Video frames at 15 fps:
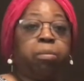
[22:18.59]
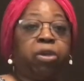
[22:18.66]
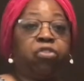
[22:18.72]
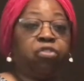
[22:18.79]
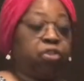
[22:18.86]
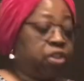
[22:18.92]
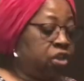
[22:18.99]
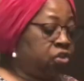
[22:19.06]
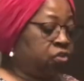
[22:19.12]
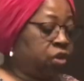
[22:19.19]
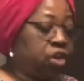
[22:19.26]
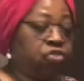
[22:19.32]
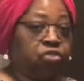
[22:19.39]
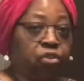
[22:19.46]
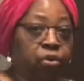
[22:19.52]
Make sure that you
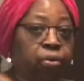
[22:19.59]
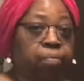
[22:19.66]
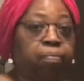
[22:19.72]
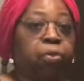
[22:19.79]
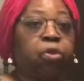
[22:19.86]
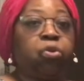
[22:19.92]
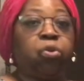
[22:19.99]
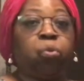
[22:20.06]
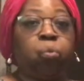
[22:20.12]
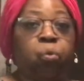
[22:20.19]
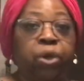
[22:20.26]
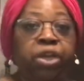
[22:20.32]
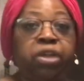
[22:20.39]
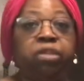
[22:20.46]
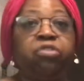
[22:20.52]
get your, your
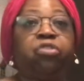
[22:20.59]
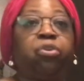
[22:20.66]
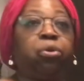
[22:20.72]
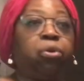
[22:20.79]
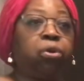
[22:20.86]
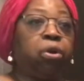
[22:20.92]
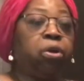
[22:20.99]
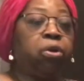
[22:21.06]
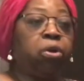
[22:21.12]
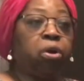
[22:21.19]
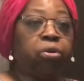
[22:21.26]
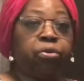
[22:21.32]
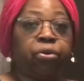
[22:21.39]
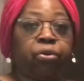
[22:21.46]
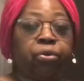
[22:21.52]
wheat, your,
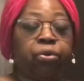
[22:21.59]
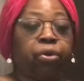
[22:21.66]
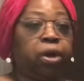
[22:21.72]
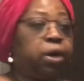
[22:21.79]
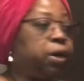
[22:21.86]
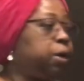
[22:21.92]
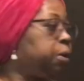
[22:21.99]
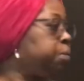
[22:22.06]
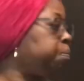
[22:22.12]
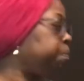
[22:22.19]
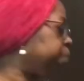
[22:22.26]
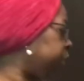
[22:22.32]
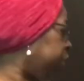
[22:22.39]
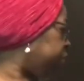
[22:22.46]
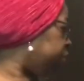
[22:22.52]
your, um,
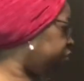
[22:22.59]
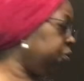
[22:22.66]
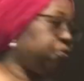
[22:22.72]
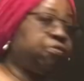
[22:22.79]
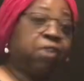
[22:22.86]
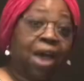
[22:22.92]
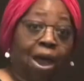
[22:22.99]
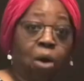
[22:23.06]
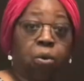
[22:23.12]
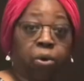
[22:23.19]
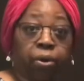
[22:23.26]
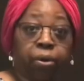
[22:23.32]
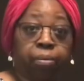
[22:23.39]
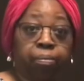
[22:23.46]
your flour,